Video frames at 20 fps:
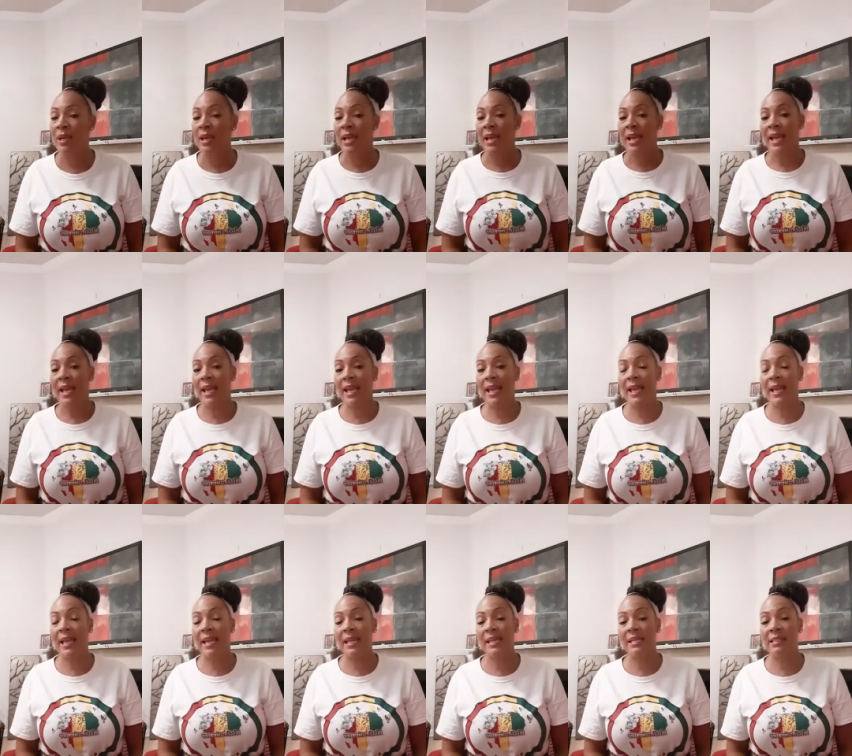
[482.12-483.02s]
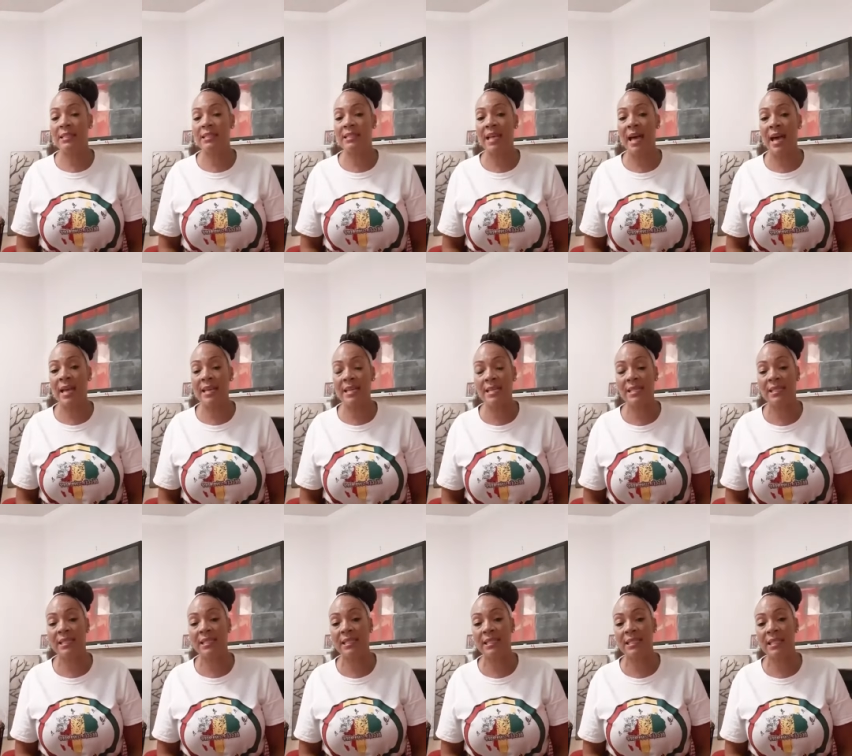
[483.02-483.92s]
And Asani
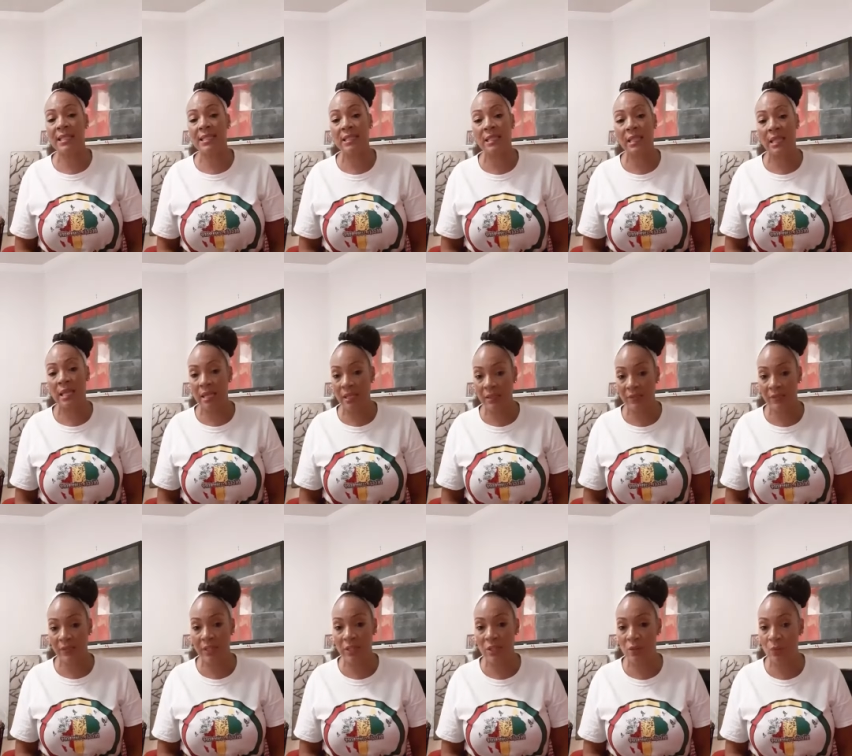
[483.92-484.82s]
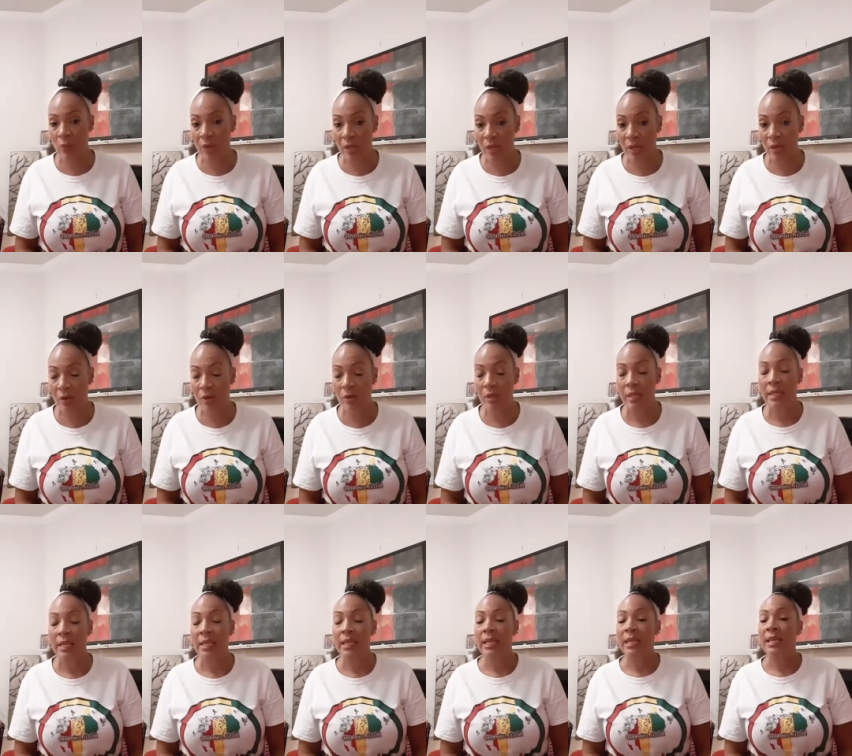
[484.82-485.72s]
sends his love as well.
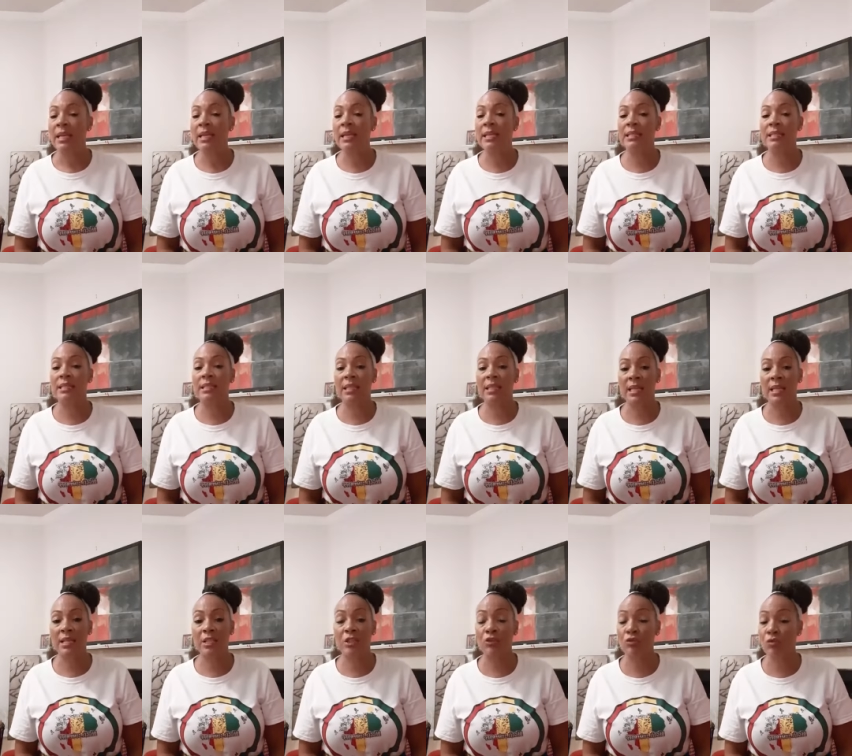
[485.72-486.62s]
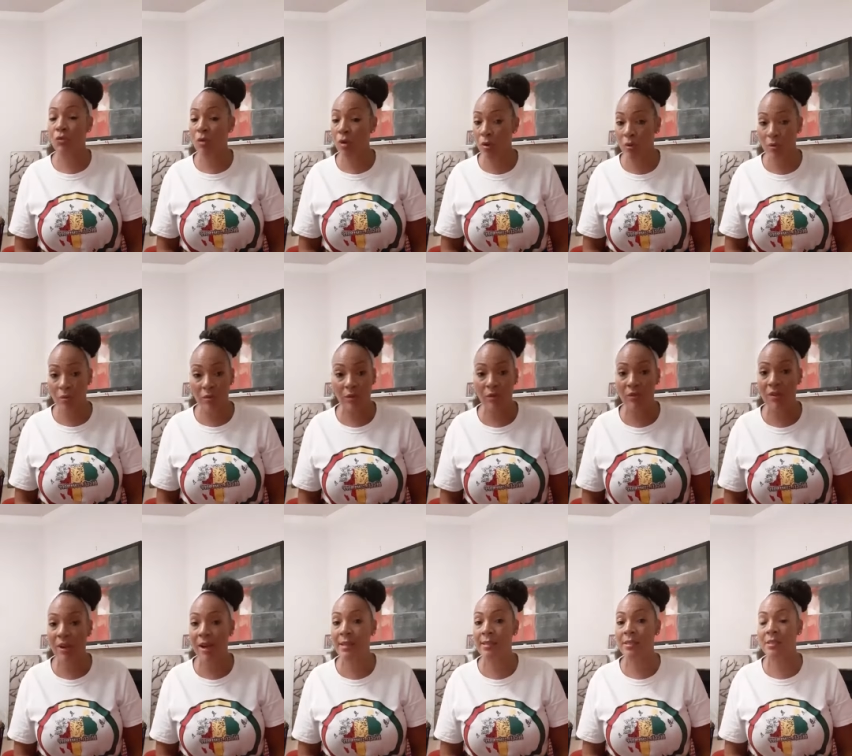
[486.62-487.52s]
He's he's strong. You
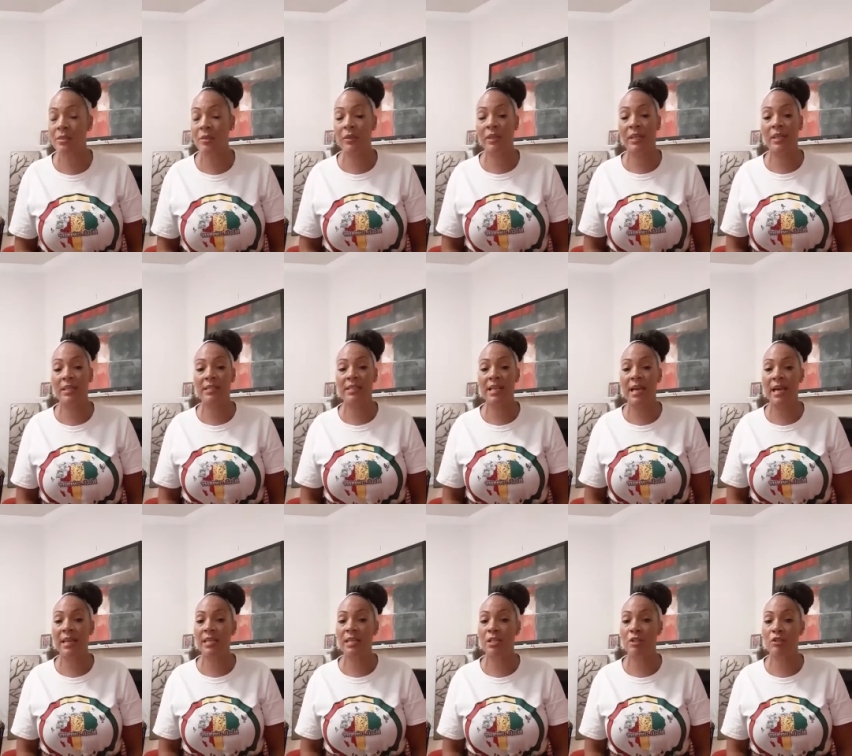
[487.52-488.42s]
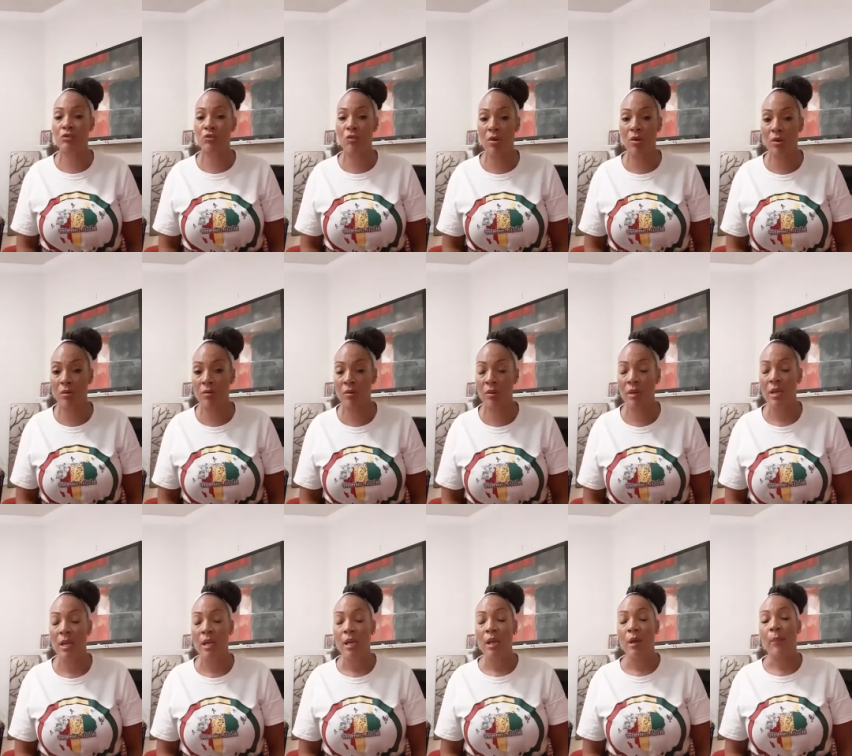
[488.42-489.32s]
guys know that Asani is strong.
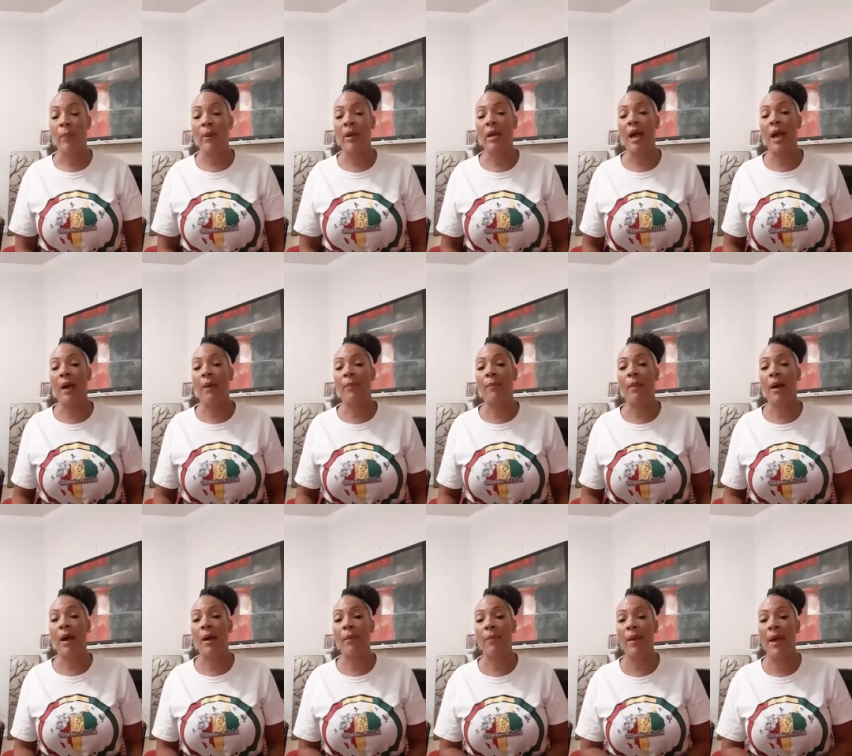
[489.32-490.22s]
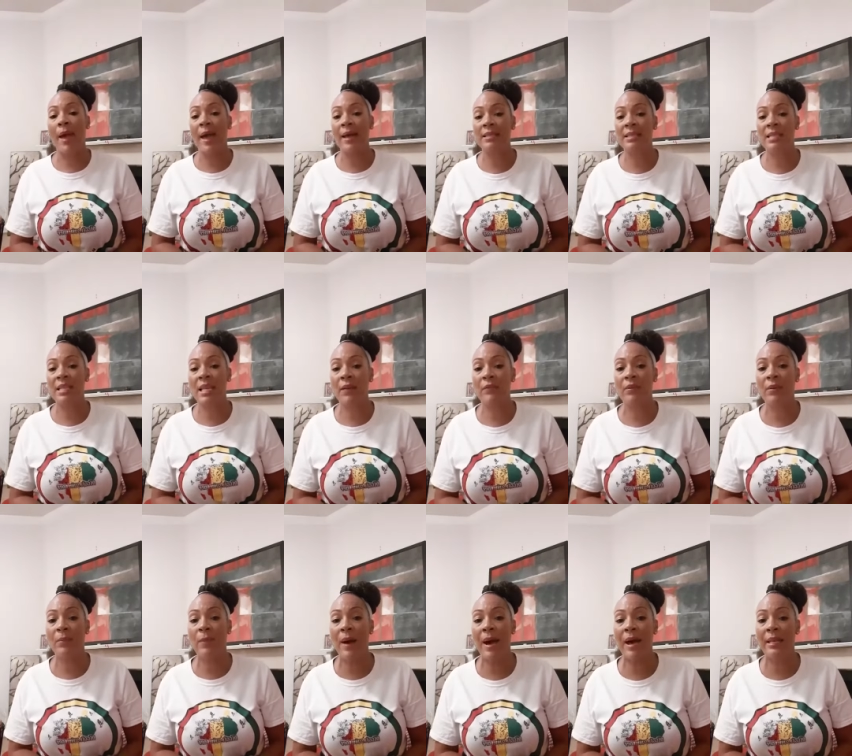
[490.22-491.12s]
But I'm, I'm asking
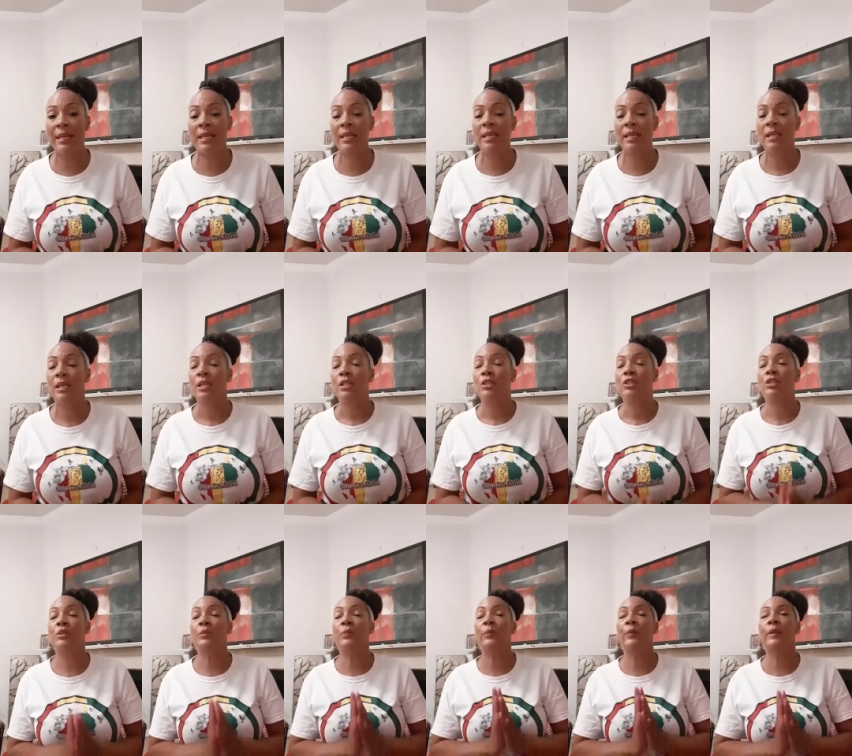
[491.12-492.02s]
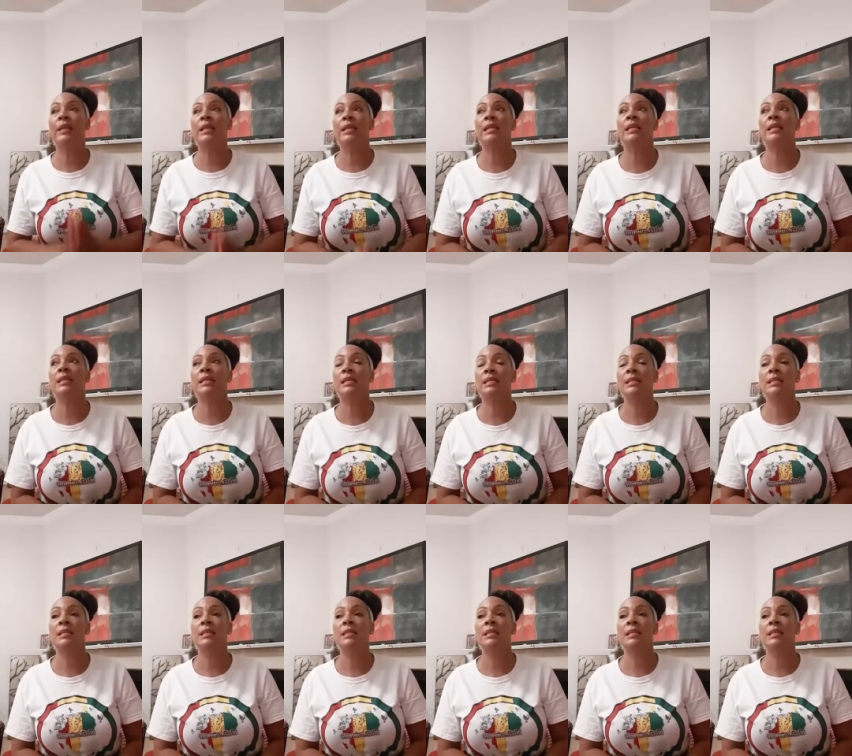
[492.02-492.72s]
everybody to please